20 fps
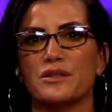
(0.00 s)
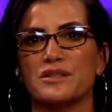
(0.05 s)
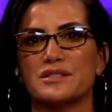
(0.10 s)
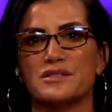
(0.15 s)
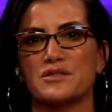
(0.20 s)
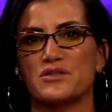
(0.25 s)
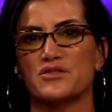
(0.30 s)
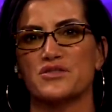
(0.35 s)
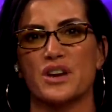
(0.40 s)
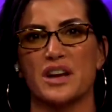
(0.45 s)

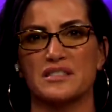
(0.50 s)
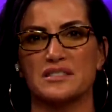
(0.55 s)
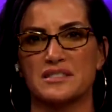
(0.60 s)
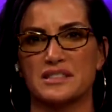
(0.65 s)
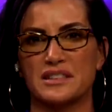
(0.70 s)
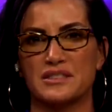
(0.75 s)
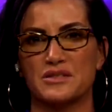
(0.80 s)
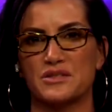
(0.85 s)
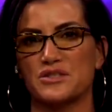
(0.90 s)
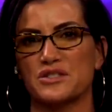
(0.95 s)
these
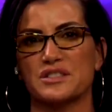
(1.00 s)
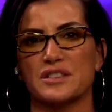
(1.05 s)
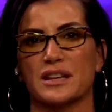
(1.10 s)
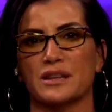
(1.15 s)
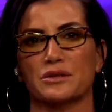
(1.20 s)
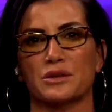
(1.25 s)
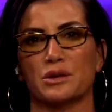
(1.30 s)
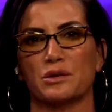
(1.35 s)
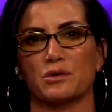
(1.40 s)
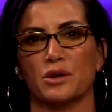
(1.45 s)
are just
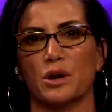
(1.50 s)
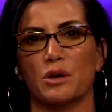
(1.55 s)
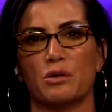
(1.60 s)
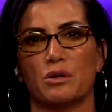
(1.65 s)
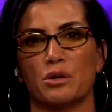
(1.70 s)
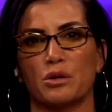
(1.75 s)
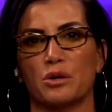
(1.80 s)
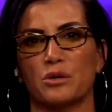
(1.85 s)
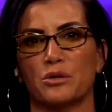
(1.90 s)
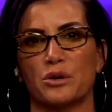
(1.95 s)
like little
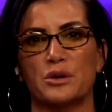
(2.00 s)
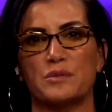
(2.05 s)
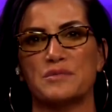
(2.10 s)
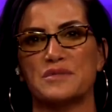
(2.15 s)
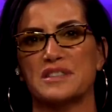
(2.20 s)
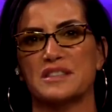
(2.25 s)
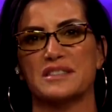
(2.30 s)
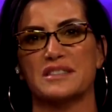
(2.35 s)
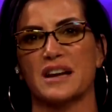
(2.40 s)
local groups.